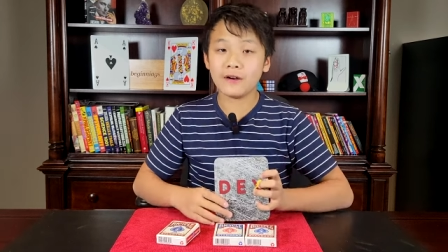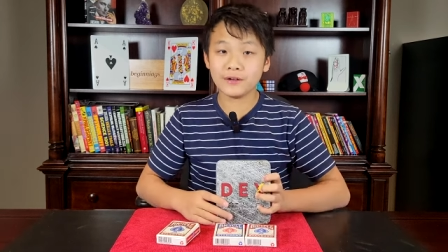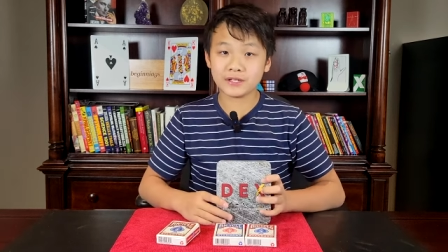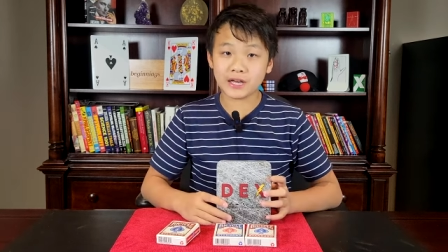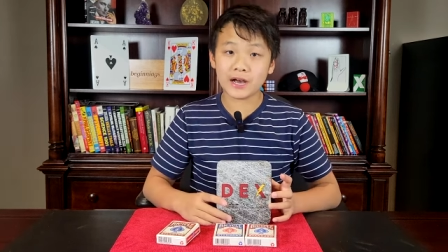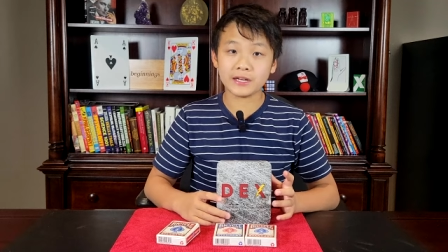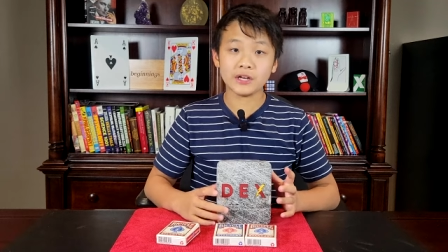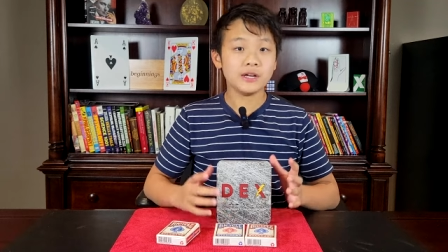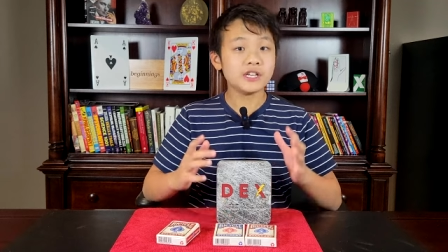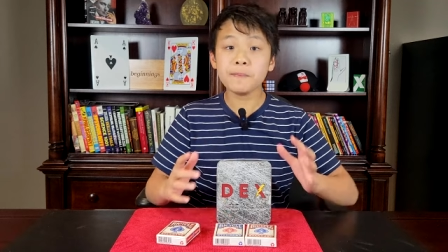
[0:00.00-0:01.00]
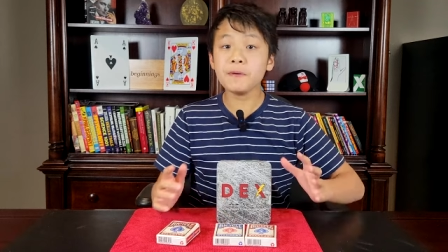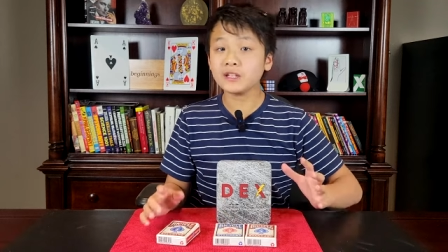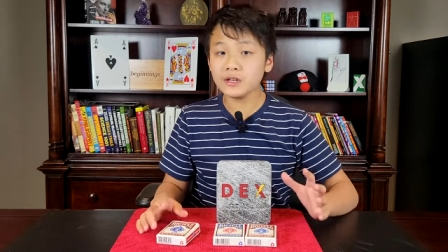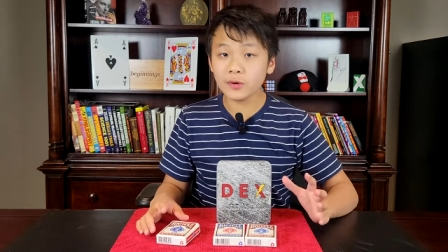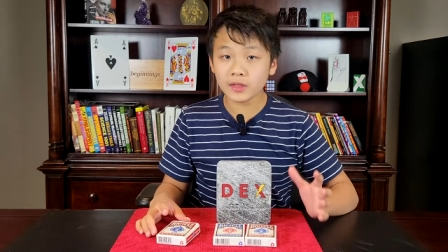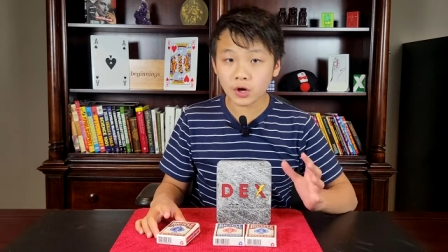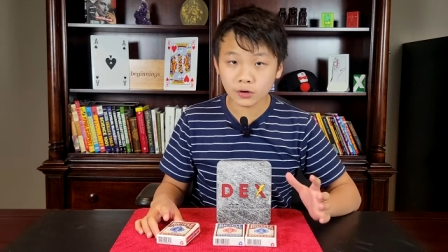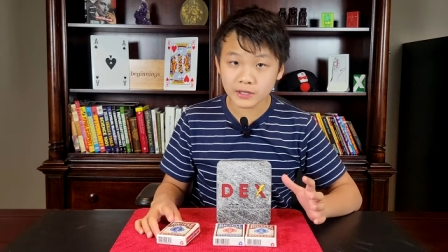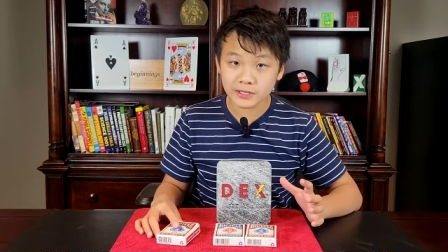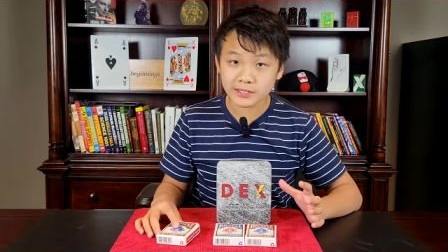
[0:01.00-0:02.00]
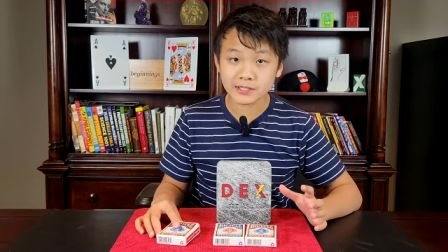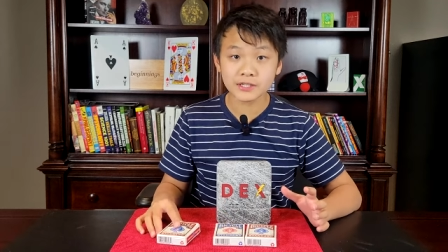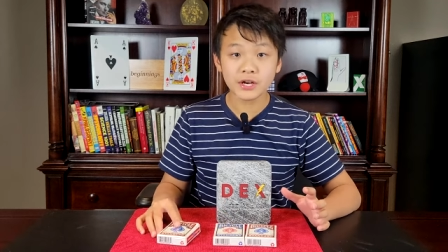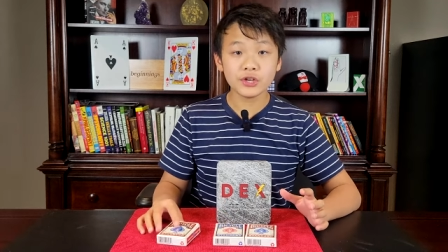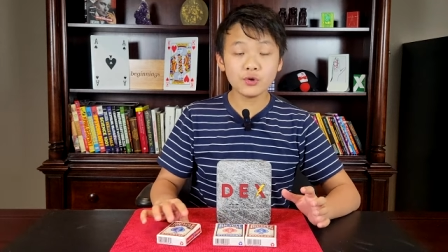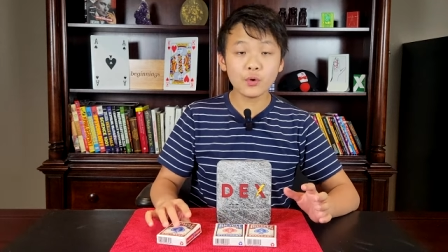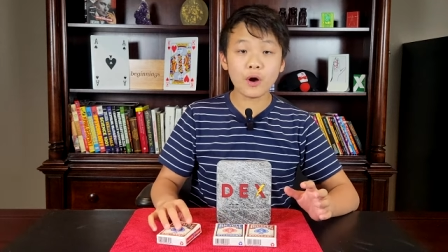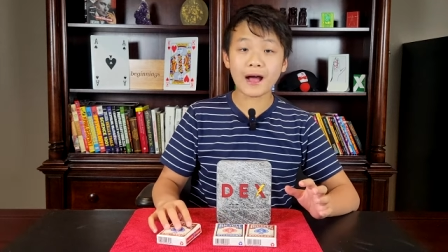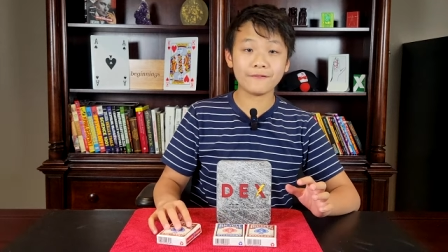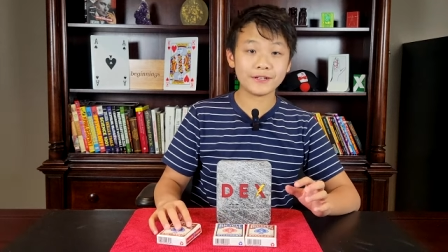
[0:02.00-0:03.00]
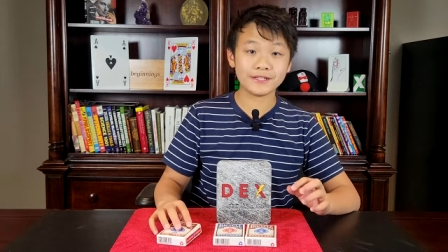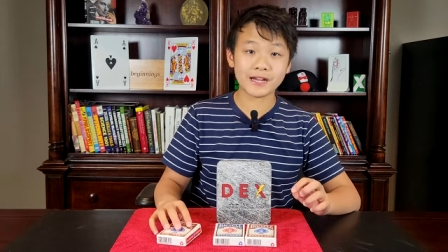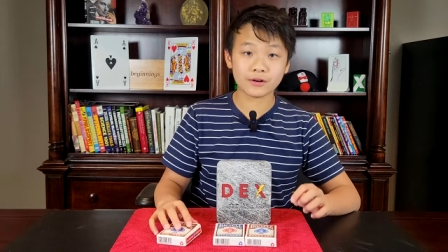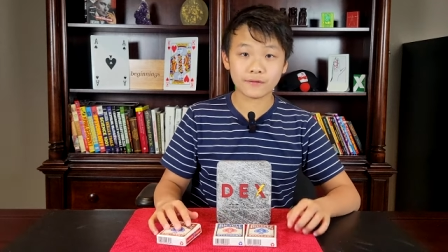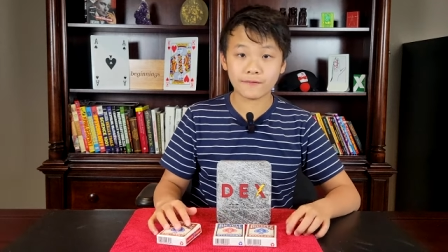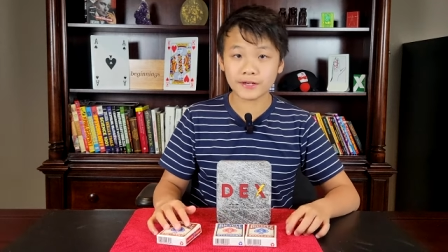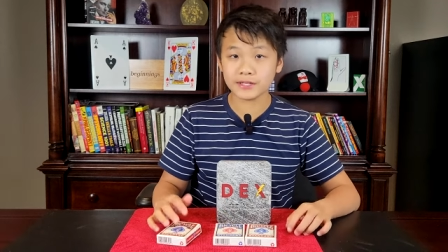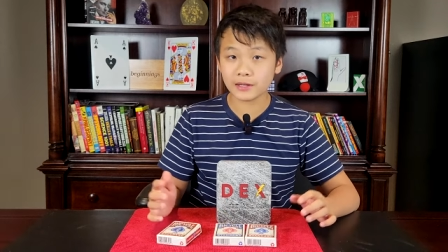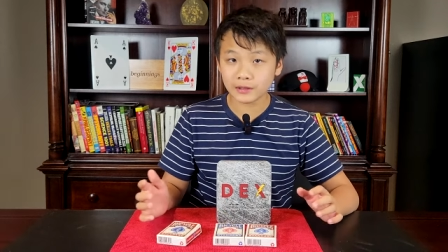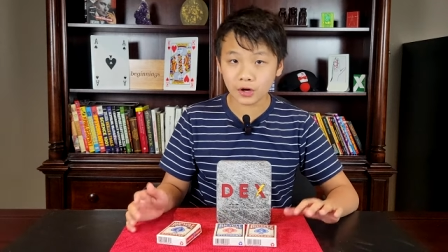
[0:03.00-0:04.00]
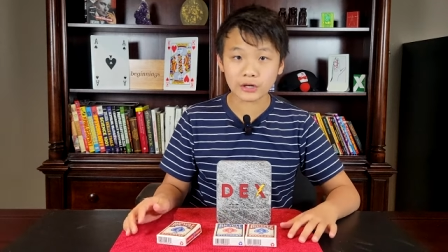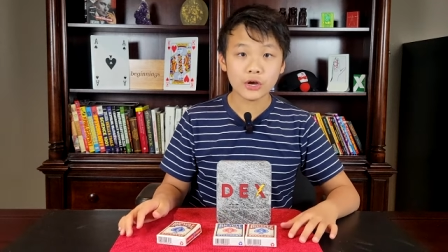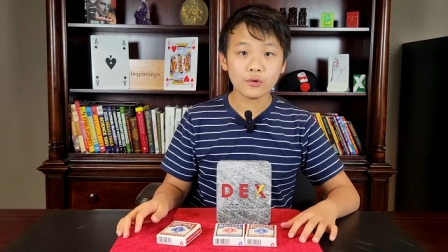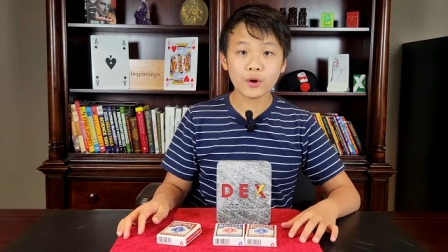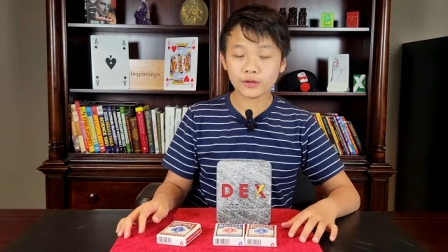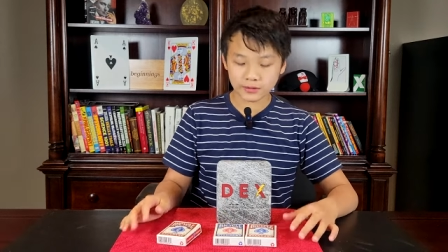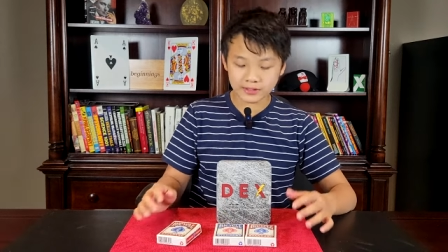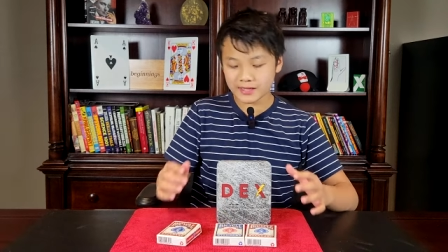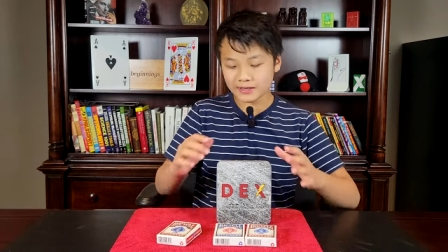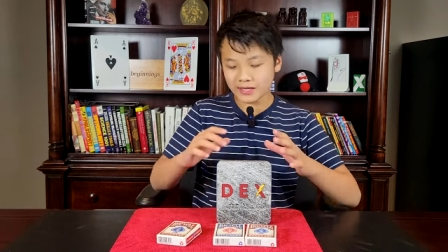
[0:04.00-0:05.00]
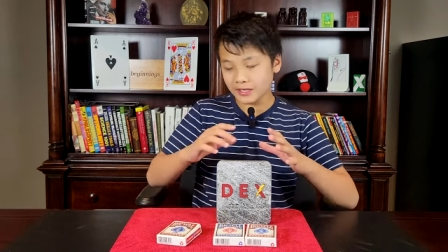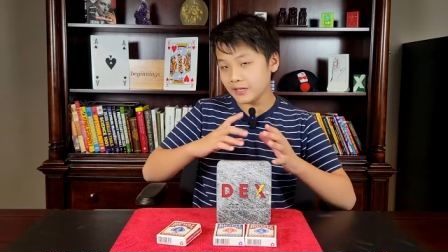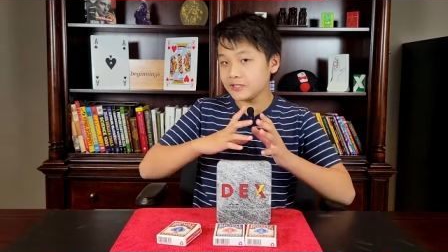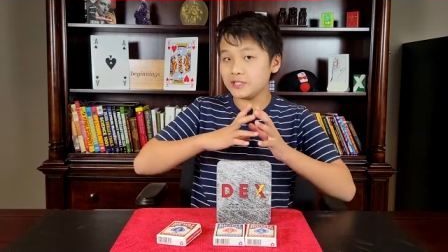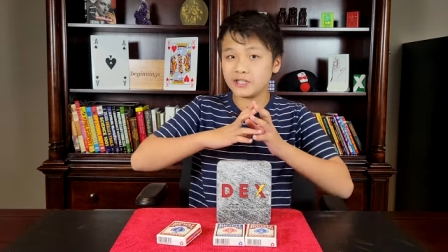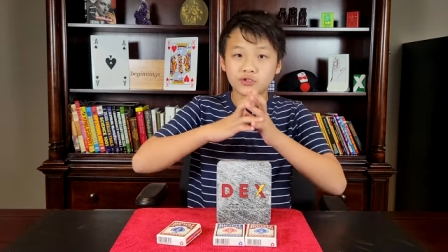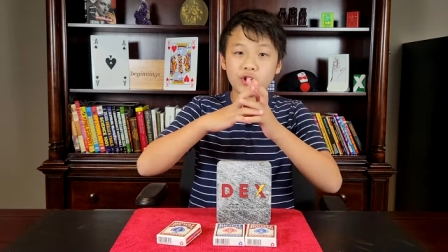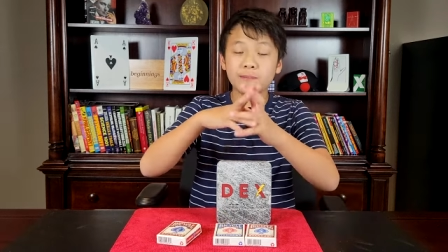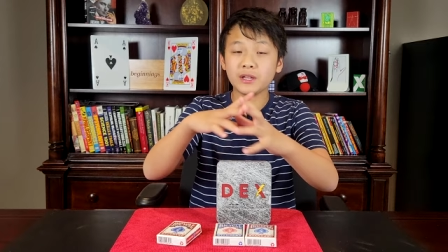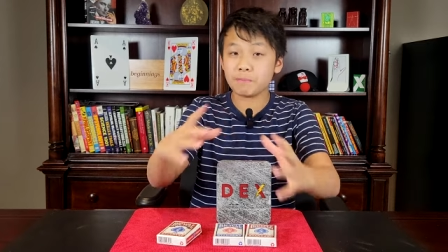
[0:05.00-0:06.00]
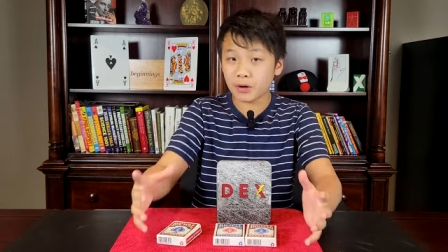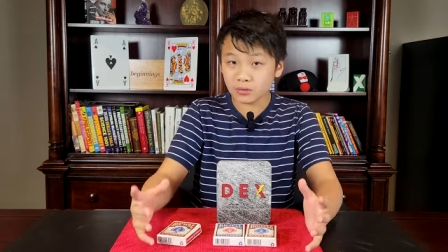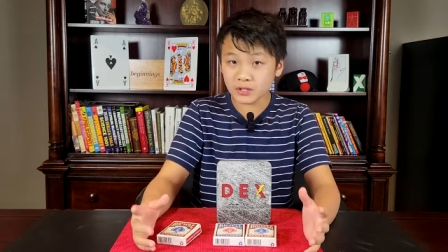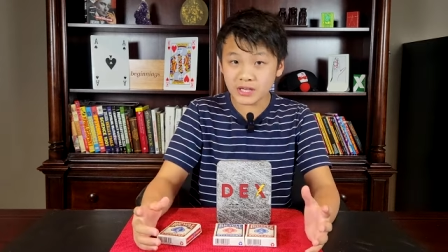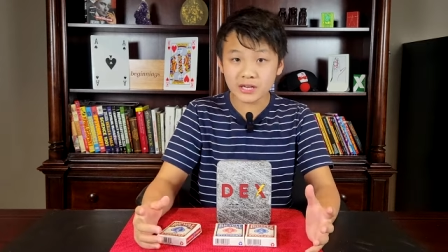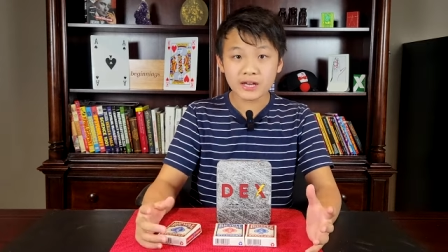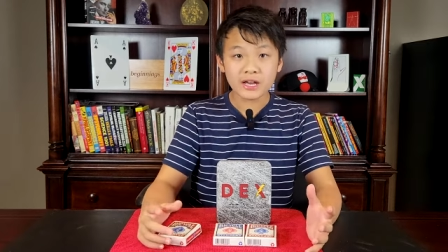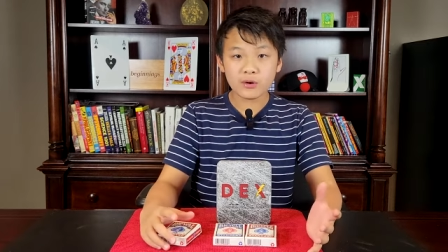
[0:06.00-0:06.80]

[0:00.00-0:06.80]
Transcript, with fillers: of its kind. Typically, with card indexes, you will have to sacrifice a lot, whether it's that the index is extremely bulky,